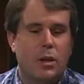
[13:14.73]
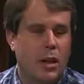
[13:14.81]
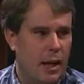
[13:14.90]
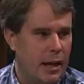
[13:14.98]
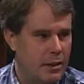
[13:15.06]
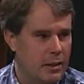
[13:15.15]

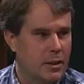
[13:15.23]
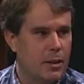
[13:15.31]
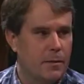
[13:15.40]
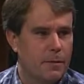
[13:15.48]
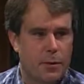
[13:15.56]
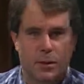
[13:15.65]
lines into
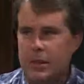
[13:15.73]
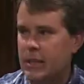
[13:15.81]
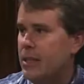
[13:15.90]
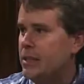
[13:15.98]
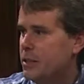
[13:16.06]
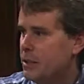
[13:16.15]
the first scene,
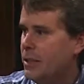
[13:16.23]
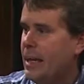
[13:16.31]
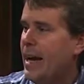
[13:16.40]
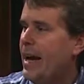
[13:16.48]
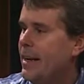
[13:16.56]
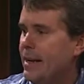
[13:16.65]
I turned to
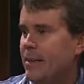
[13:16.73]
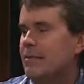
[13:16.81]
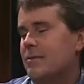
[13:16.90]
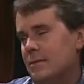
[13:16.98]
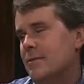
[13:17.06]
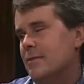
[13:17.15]
Kat and I go,